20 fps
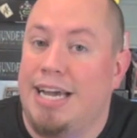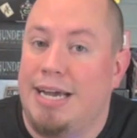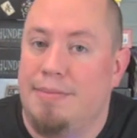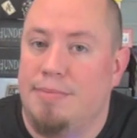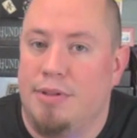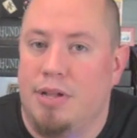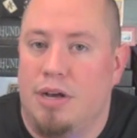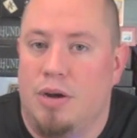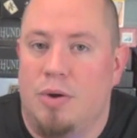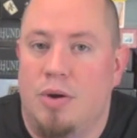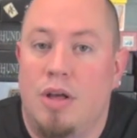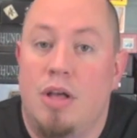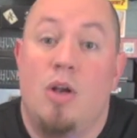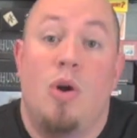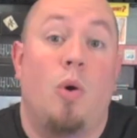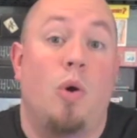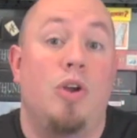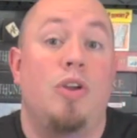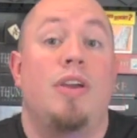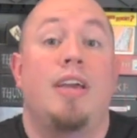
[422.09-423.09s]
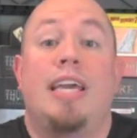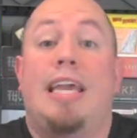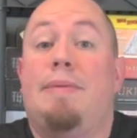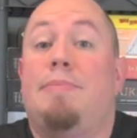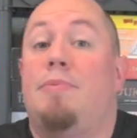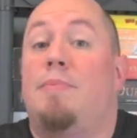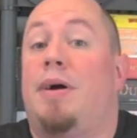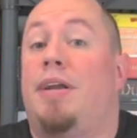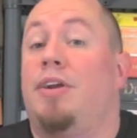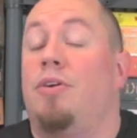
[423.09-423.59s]
tableau, or you can
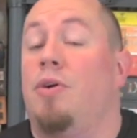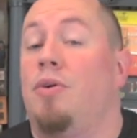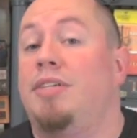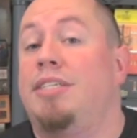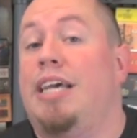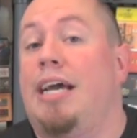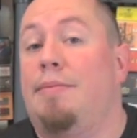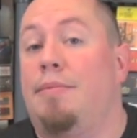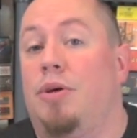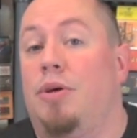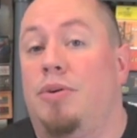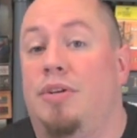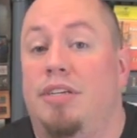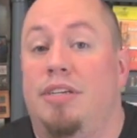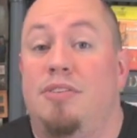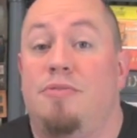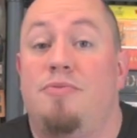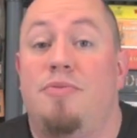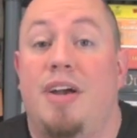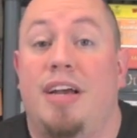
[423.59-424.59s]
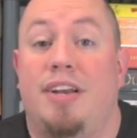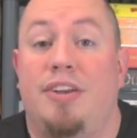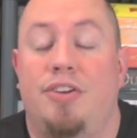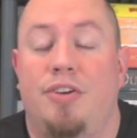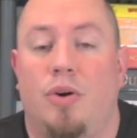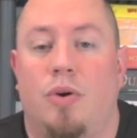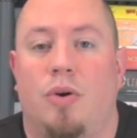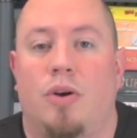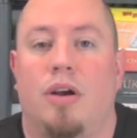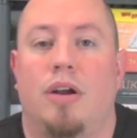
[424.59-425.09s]
keep them on your own tableau to defend
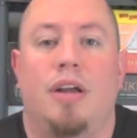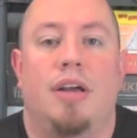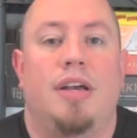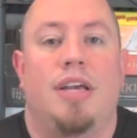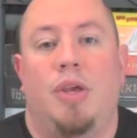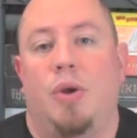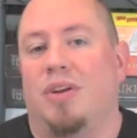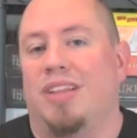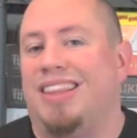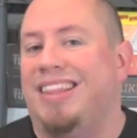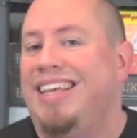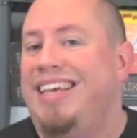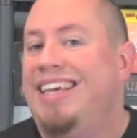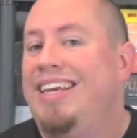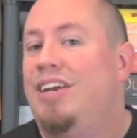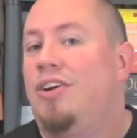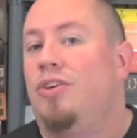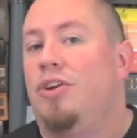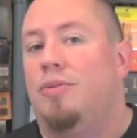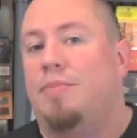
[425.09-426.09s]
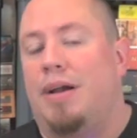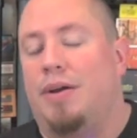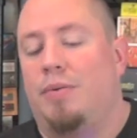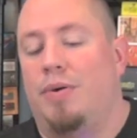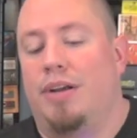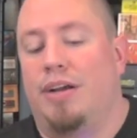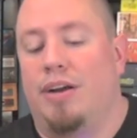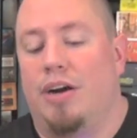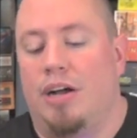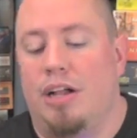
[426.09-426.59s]
your leader, you might
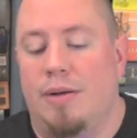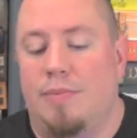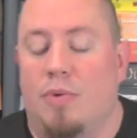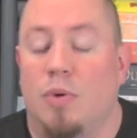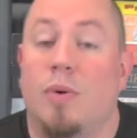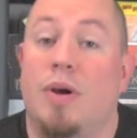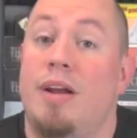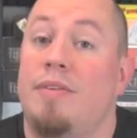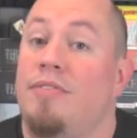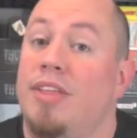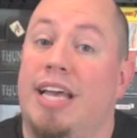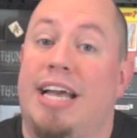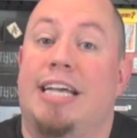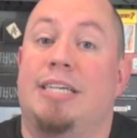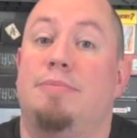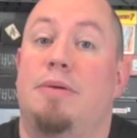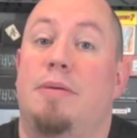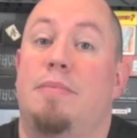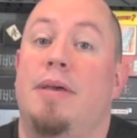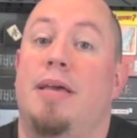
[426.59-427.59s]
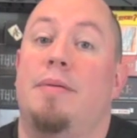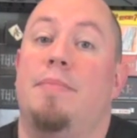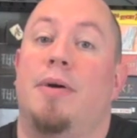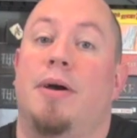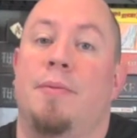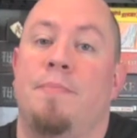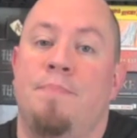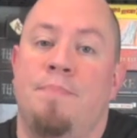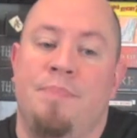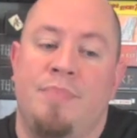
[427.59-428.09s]
want to call him, or whatever the case may be.
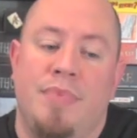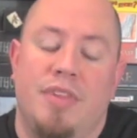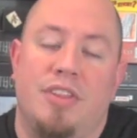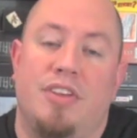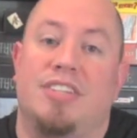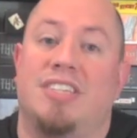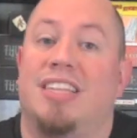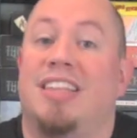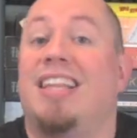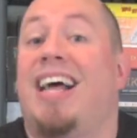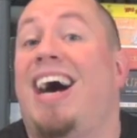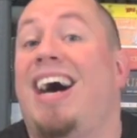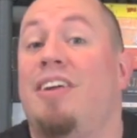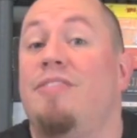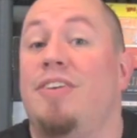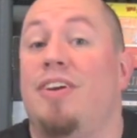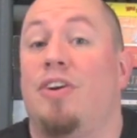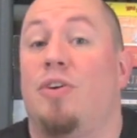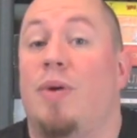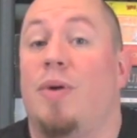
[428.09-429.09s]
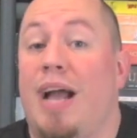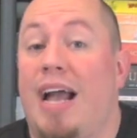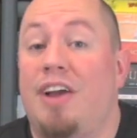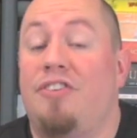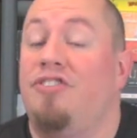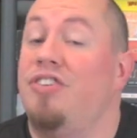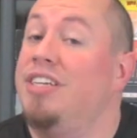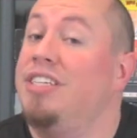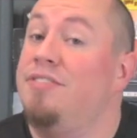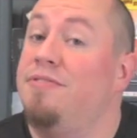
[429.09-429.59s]
But there's a lot of
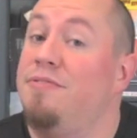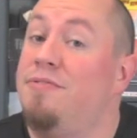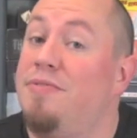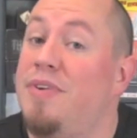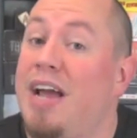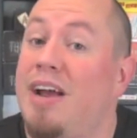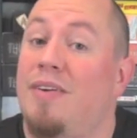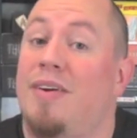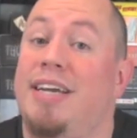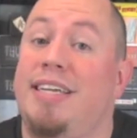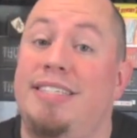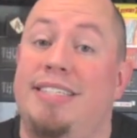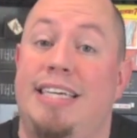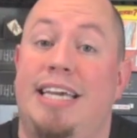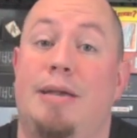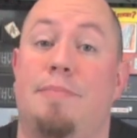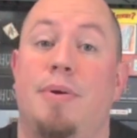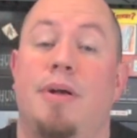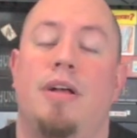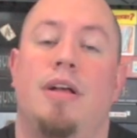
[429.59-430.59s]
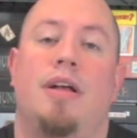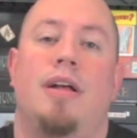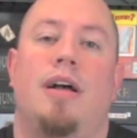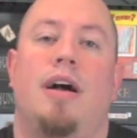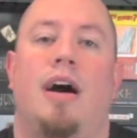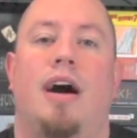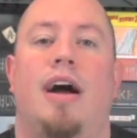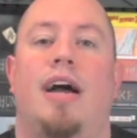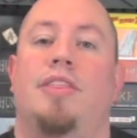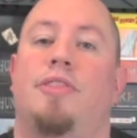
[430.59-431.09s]
interaction. It's very deep.
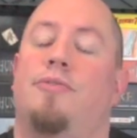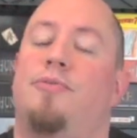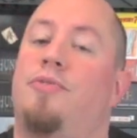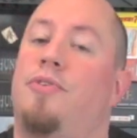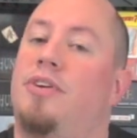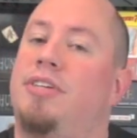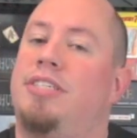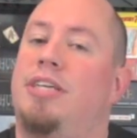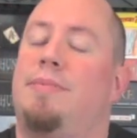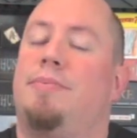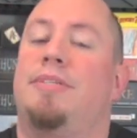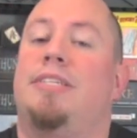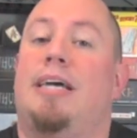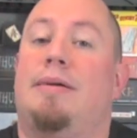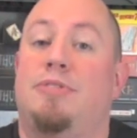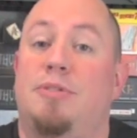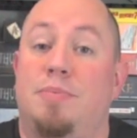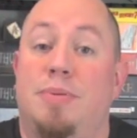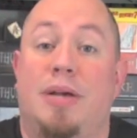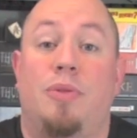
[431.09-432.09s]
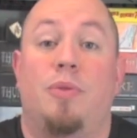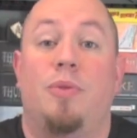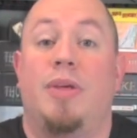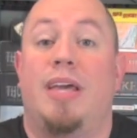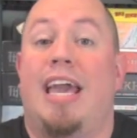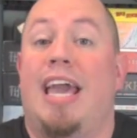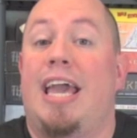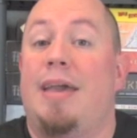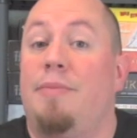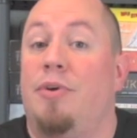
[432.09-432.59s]
And the first couple times you play through
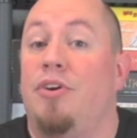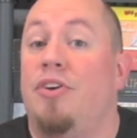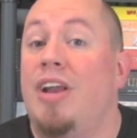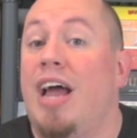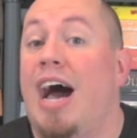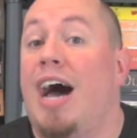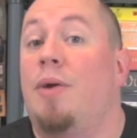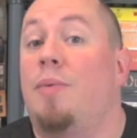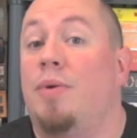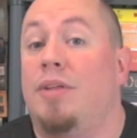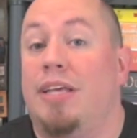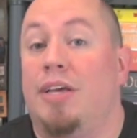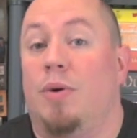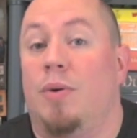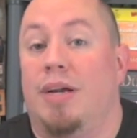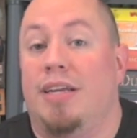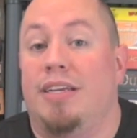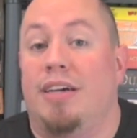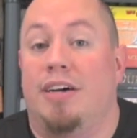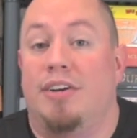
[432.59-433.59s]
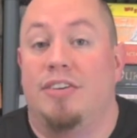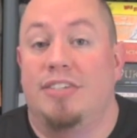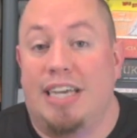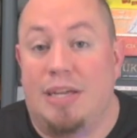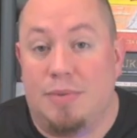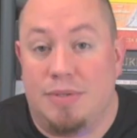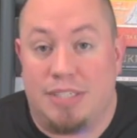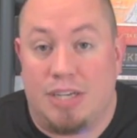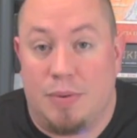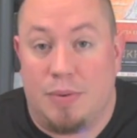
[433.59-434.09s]
the game, you're not really going to
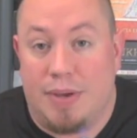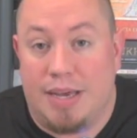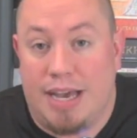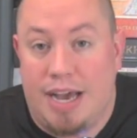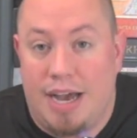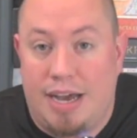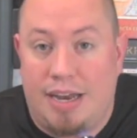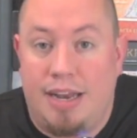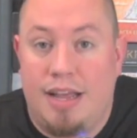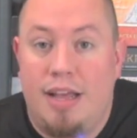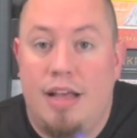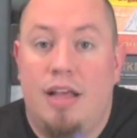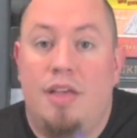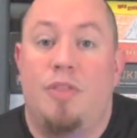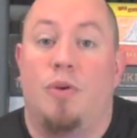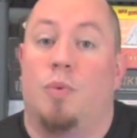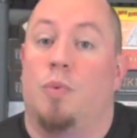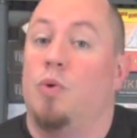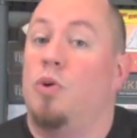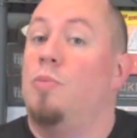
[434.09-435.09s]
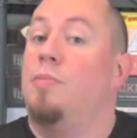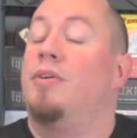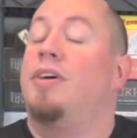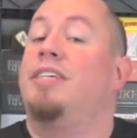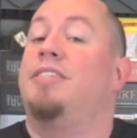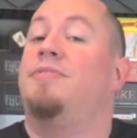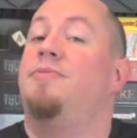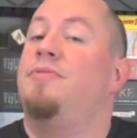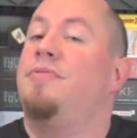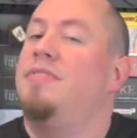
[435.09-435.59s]
understand what's going on. The
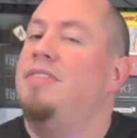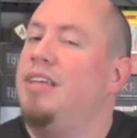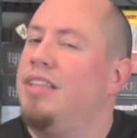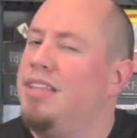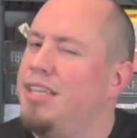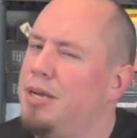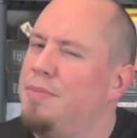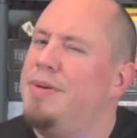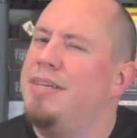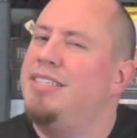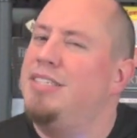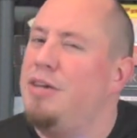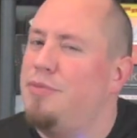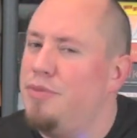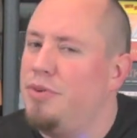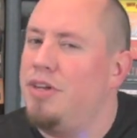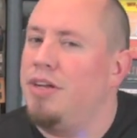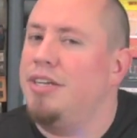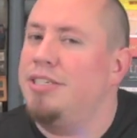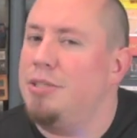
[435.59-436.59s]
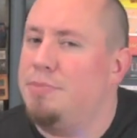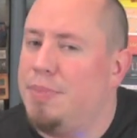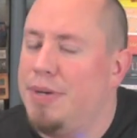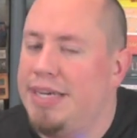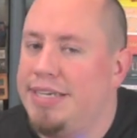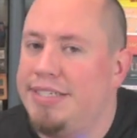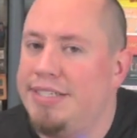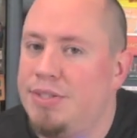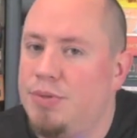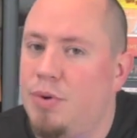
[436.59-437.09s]
rulebook is a little bit difficult to
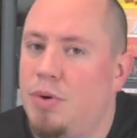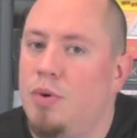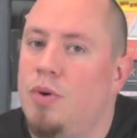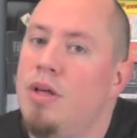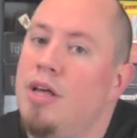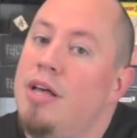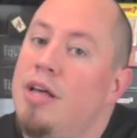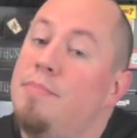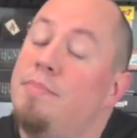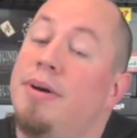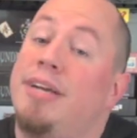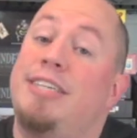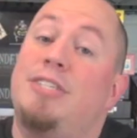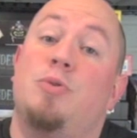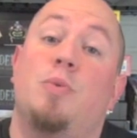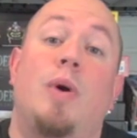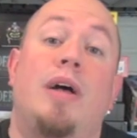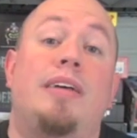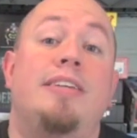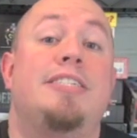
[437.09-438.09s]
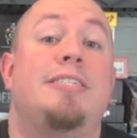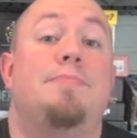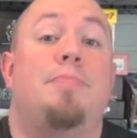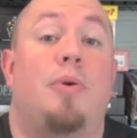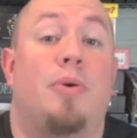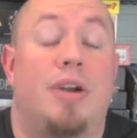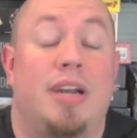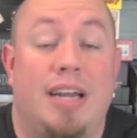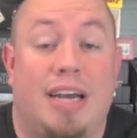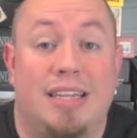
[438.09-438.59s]
piece through, but it's well
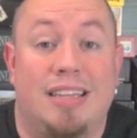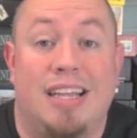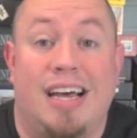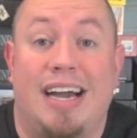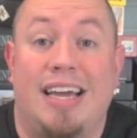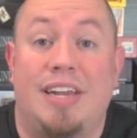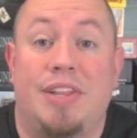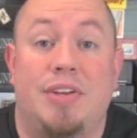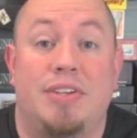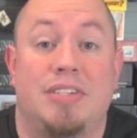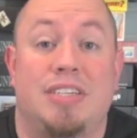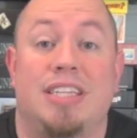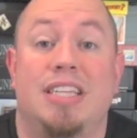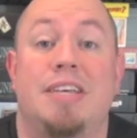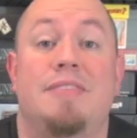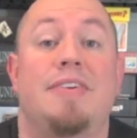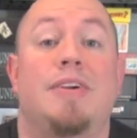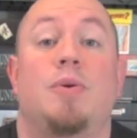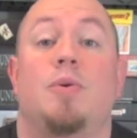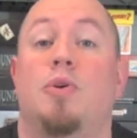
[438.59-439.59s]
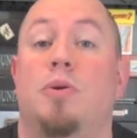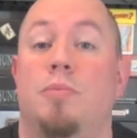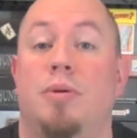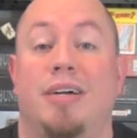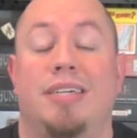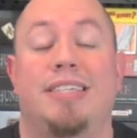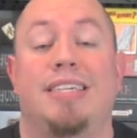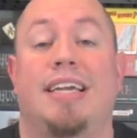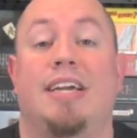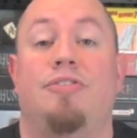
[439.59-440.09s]
supported online, and there's a living
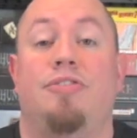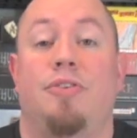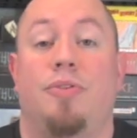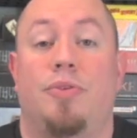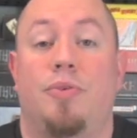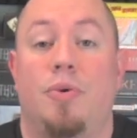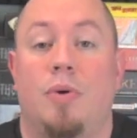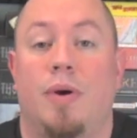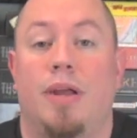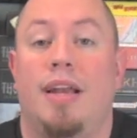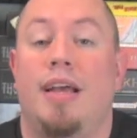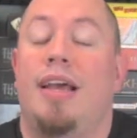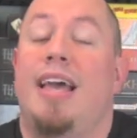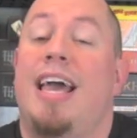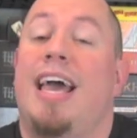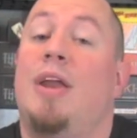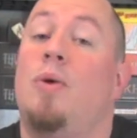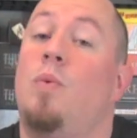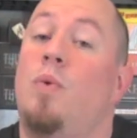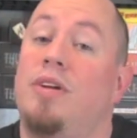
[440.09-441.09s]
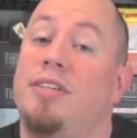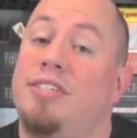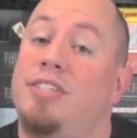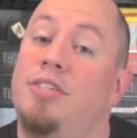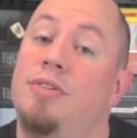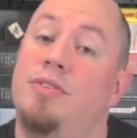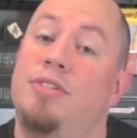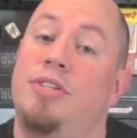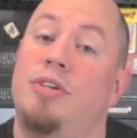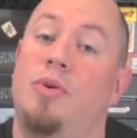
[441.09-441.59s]
rulebook to get you through it. And
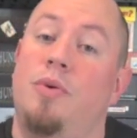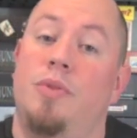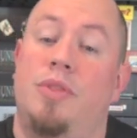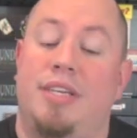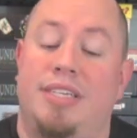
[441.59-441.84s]
once you do,